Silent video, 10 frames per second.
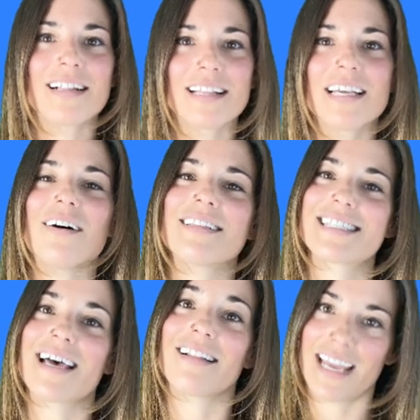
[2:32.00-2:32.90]
Click on
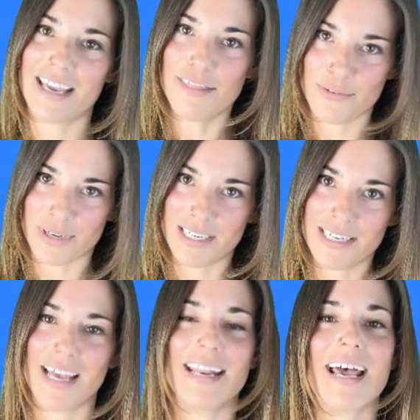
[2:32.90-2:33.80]
cell
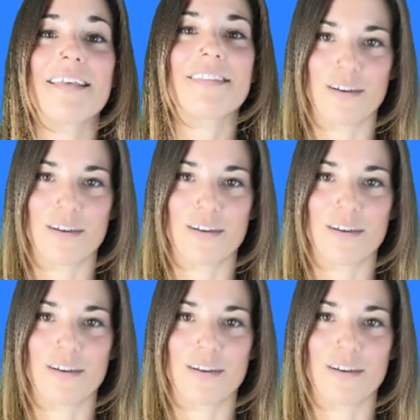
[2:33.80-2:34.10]
A3 and edit the